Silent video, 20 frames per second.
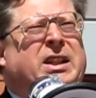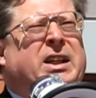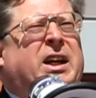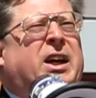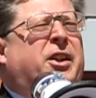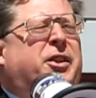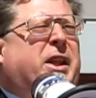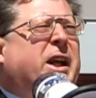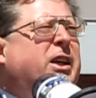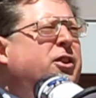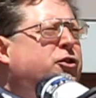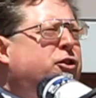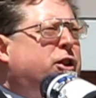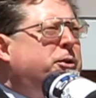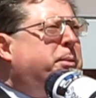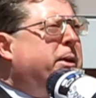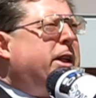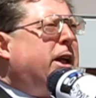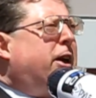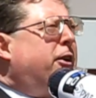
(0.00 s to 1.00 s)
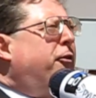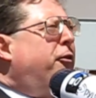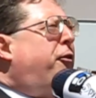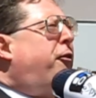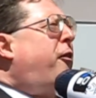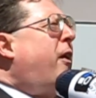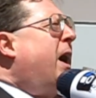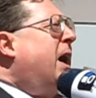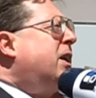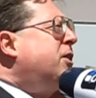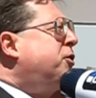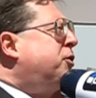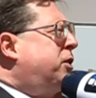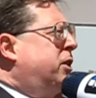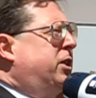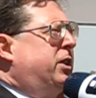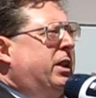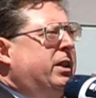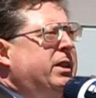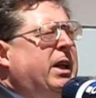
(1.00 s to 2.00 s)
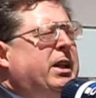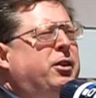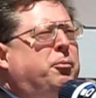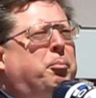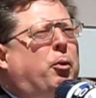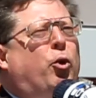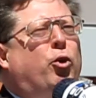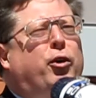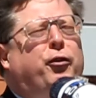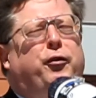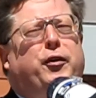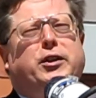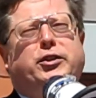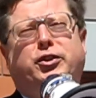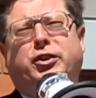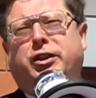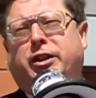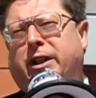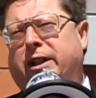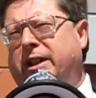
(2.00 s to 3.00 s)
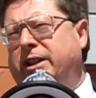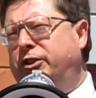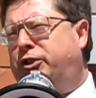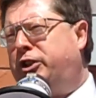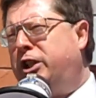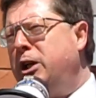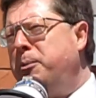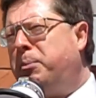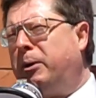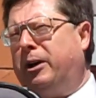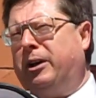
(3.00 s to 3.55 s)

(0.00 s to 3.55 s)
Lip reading: things can be done faster and more efficiently and cheaper.